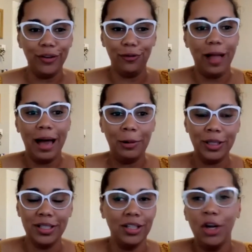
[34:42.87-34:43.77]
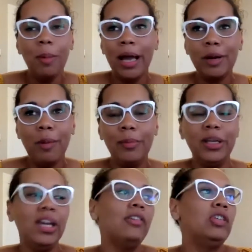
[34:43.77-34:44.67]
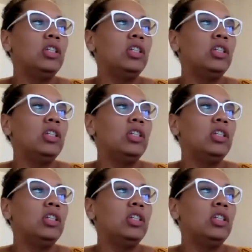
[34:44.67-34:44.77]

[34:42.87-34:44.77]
for flowers and go buy your mom a gift.